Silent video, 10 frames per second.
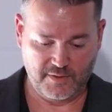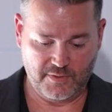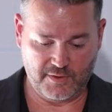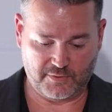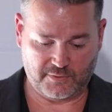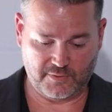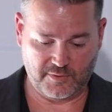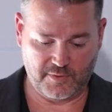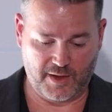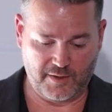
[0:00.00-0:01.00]
this,
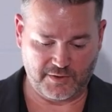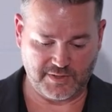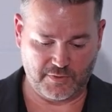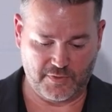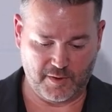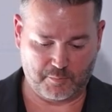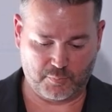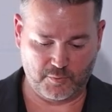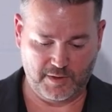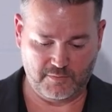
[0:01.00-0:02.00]
the, I'll say the
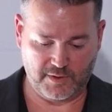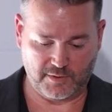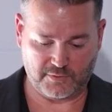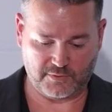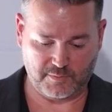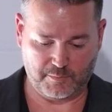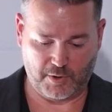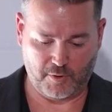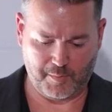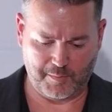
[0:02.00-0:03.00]
previous
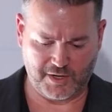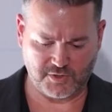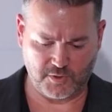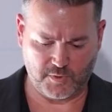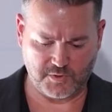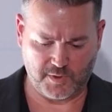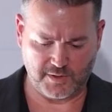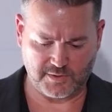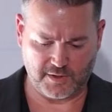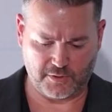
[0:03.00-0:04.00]
poem, I'm not sure which one
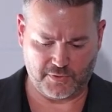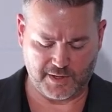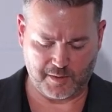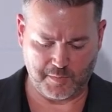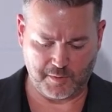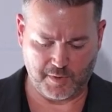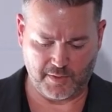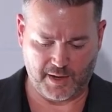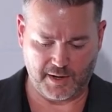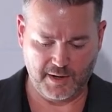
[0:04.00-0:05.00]
it's going to think I mean by
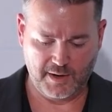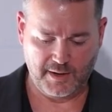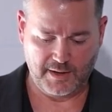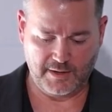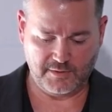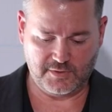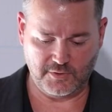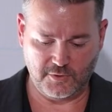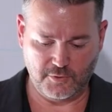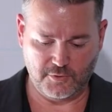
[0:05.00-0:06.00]
that,
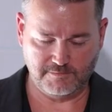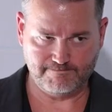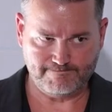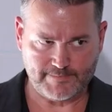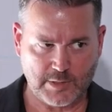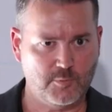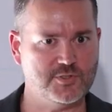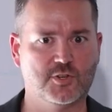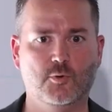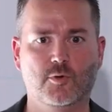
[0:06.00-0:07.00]
into
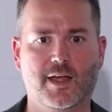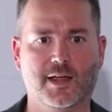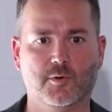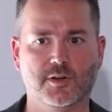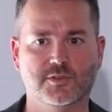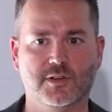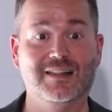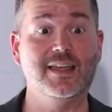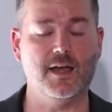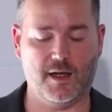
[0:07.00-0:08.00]
what's a cool language?
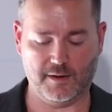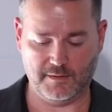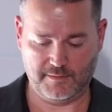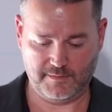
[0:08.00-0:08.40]
Klingon.